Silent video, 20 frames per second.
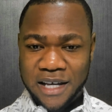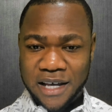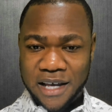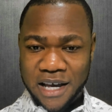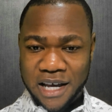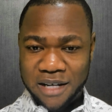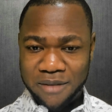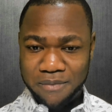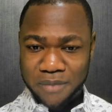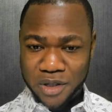
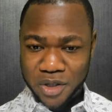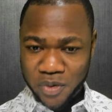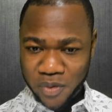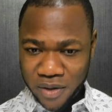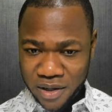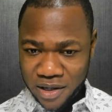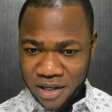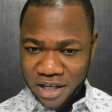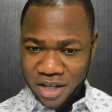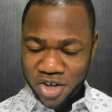And
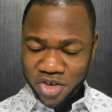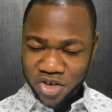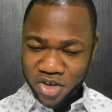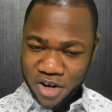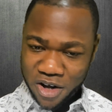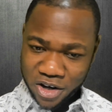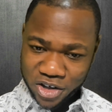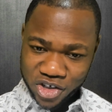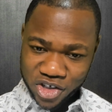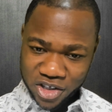between the
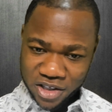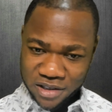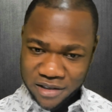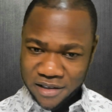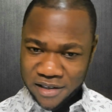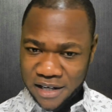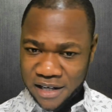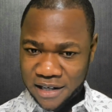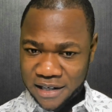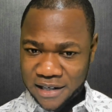
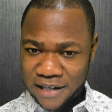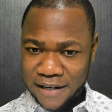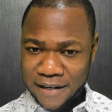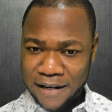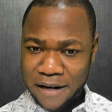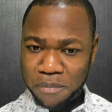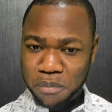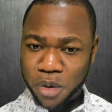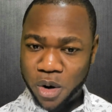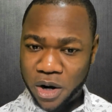introduction
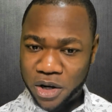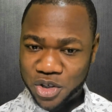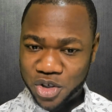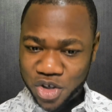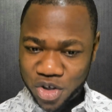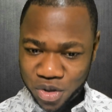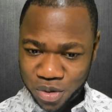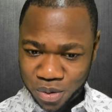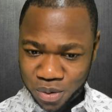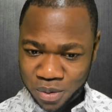and
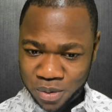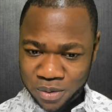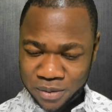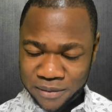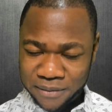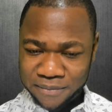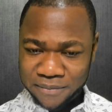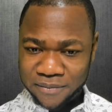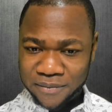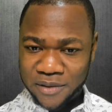part
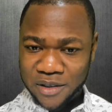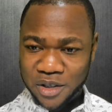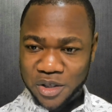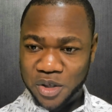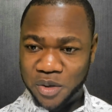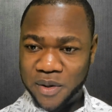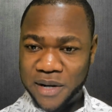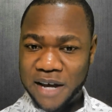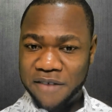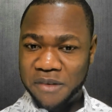2,
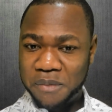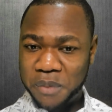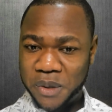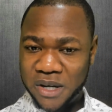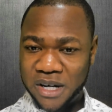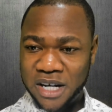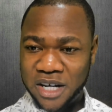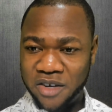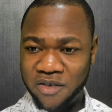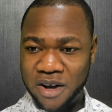you could have a
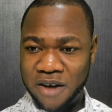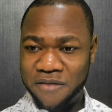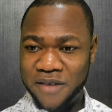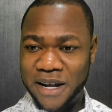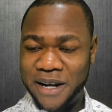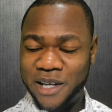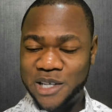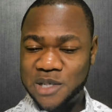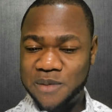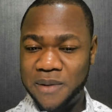
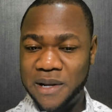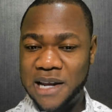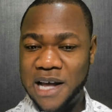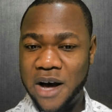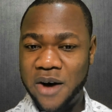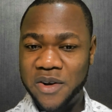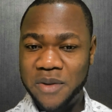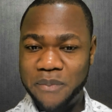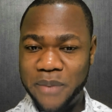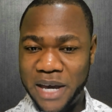paragraph that
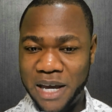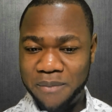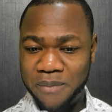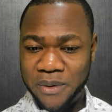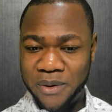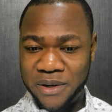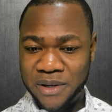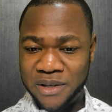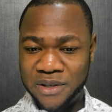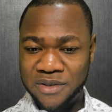explains how the
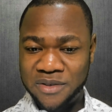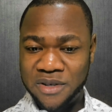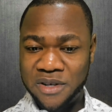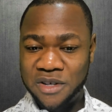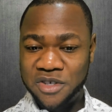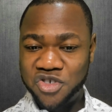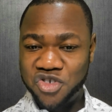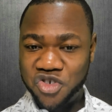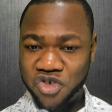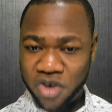paper
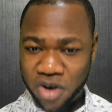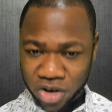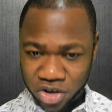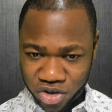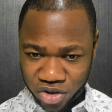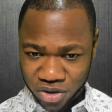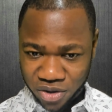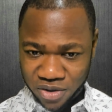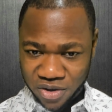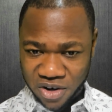is
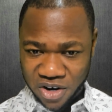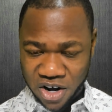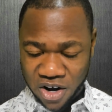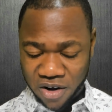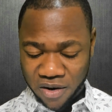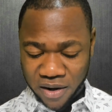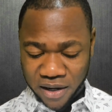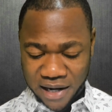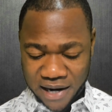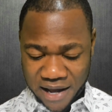structured,
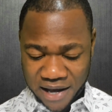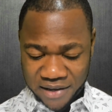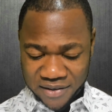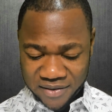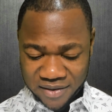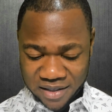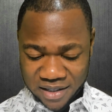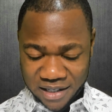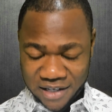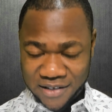
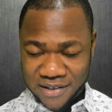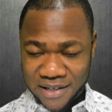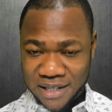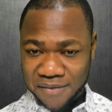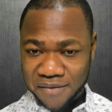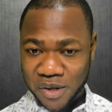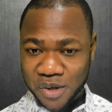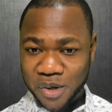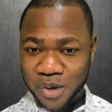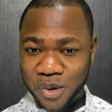organized. This
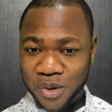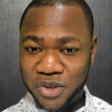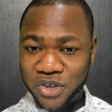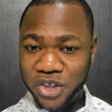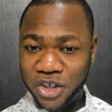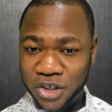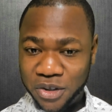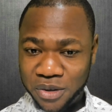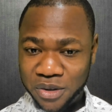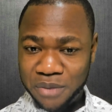is for your
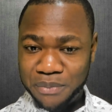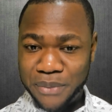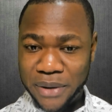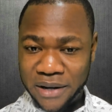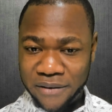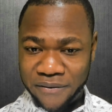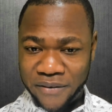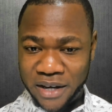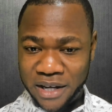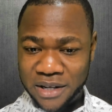own good
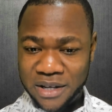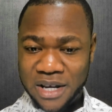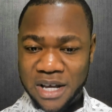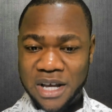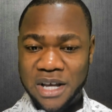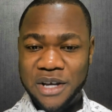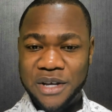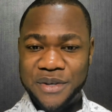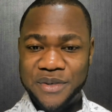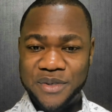benefit,
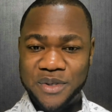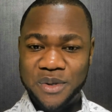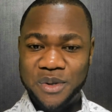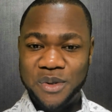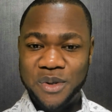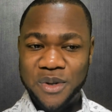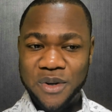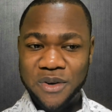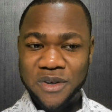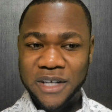
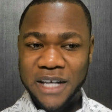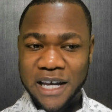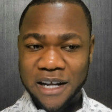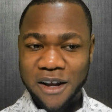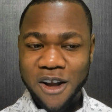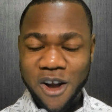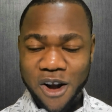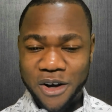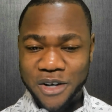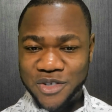so you don't
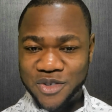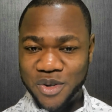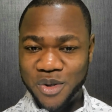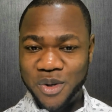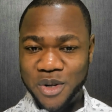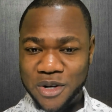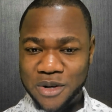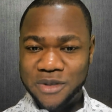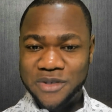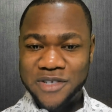get lost.
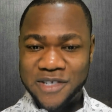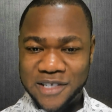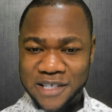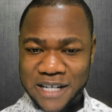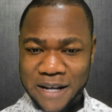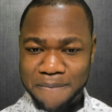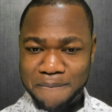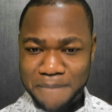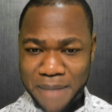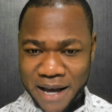So you know
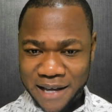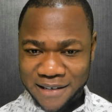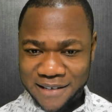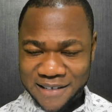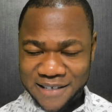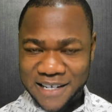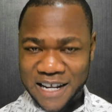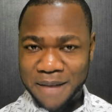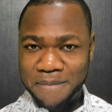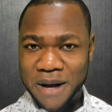step by
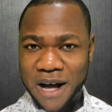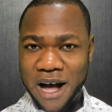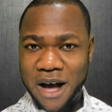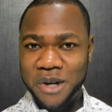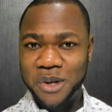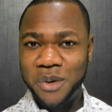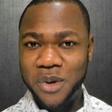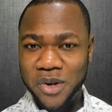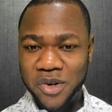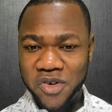step
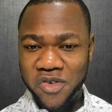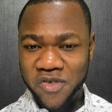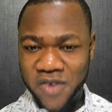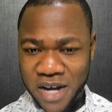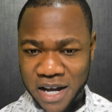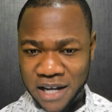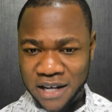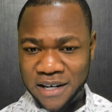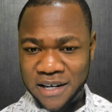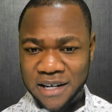how you're going to
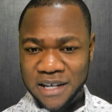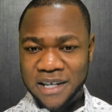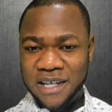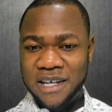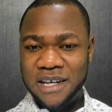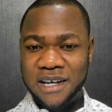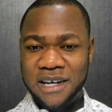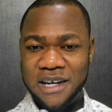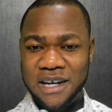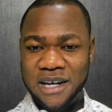write
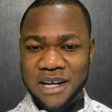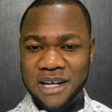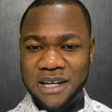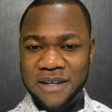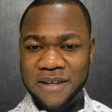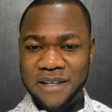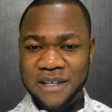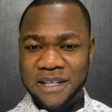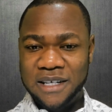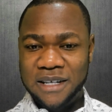
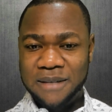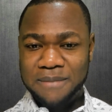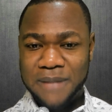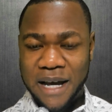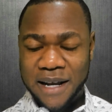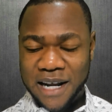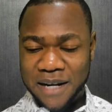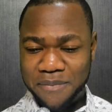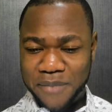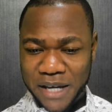
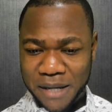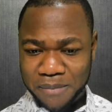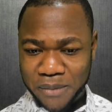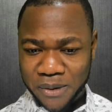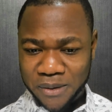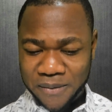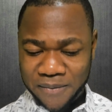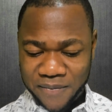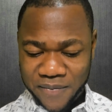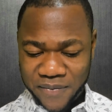that paper.